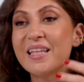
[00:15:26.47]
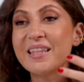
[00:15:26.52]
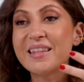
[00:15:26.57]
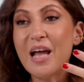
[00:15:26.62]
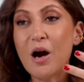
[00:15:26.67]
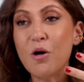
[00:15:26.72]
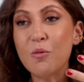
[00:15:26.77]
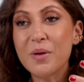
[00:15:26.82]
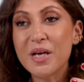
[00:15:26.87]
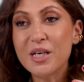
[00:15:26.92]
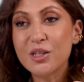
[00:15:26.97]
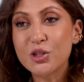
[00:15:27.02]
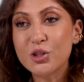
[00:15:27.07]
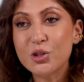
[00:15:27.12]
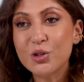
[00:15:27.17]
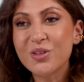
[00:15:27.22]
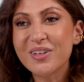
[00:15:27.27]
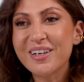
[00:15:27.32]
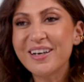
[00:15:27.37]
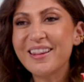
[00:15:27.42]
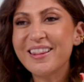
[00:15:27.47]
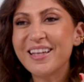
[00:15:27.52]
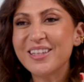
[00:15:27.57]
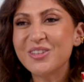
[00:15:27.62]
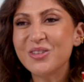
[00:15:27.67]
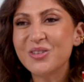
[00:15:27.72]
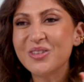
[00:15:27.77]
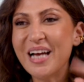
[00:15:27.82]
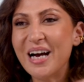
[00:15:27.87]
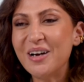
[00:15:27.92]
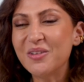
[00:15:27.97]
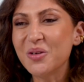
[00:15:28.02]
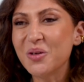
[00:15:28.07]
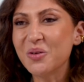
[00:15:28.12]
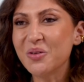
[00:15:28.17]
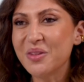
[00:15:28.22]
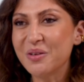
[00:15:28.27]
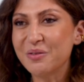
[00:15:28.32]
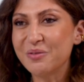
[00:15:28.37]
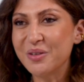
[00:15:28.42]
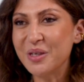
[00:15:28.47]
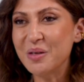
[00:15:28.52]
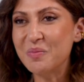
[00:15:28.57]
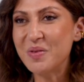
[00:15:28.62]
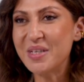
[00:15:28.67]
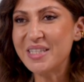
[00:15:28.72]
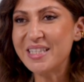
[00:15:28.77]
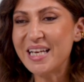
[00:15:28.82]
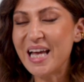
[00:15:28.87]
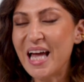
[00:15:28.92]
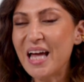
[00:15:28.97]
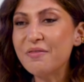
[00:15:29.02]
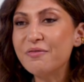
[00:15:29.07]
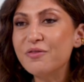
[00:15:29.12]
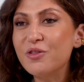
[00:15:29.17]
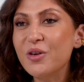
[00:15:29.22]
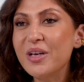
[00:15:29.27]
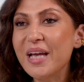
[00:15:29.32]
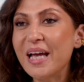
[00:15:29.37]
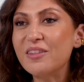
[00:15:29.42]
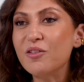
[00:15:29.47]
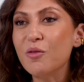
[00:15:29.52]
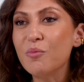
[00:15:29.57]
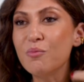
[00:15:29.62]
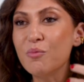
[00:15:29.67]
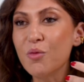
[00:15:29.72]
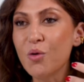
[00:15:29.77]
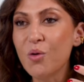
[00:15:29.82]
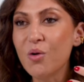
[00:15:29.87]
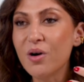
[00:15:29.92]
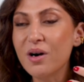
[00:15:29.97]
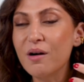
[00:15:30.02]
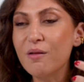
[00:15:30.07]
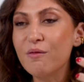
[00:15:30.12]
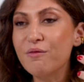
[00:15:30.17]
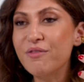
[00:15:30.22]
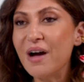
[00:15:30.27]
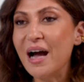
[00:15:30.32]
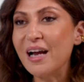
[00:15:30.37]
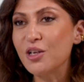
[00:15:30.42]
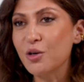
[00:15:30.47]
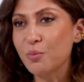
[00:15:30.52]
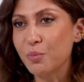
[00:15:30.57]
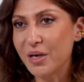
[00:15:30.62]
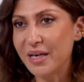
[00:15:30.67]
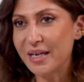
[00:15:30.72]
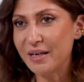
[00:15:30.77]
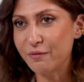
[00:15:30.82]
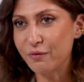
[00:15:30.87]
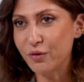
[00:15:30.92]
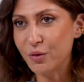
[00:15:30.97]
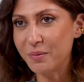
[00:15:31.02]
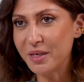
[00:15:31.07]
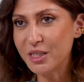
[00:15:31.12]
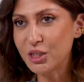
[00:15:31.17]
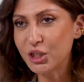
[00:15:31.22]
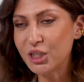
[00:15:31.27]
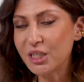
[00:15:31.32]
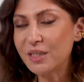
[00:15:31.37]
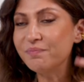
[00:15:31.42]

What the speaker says: Now make sure that you download the free PDF to get more valuable information,